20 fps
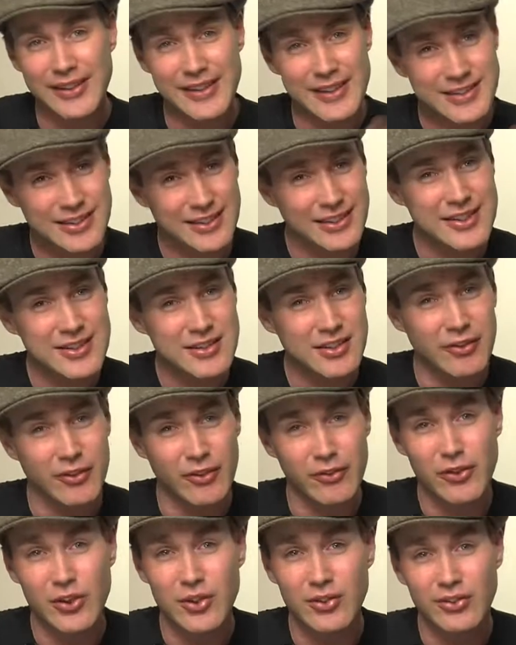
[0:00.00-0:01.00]
there's a list of a
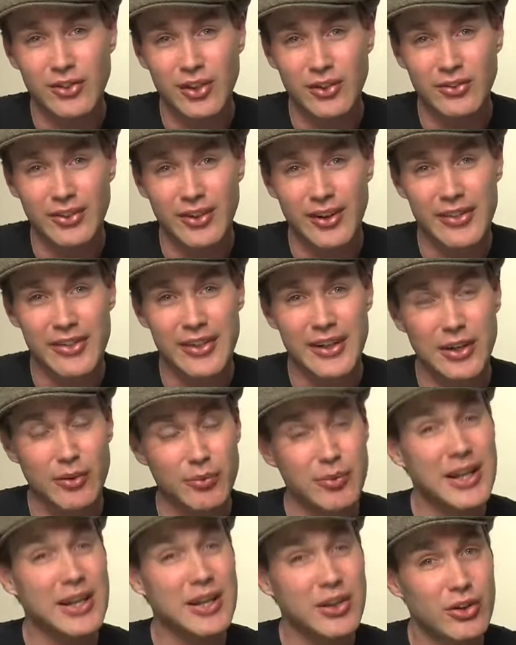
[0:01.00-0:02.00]
few songs that I think are
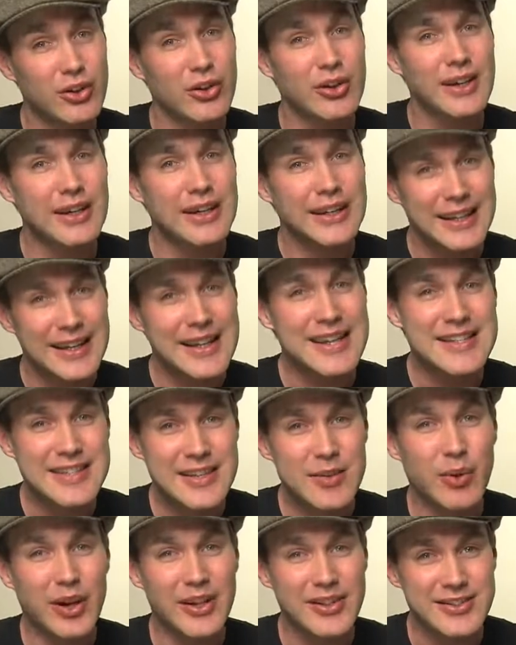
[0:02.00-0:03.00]
really good, easy
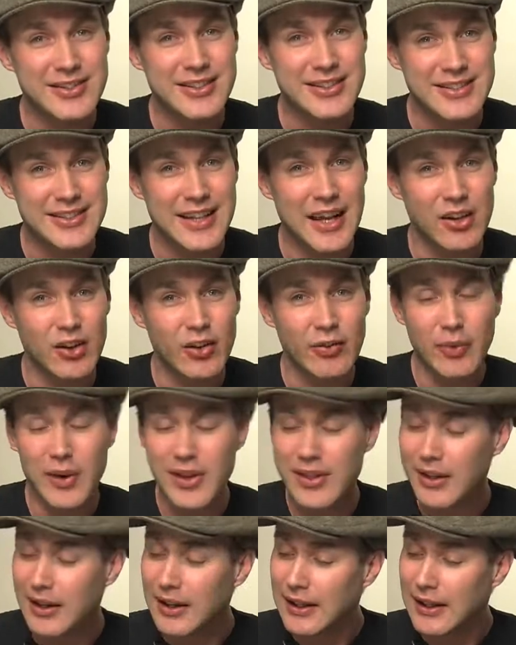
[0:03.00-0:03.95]
ones to start off with.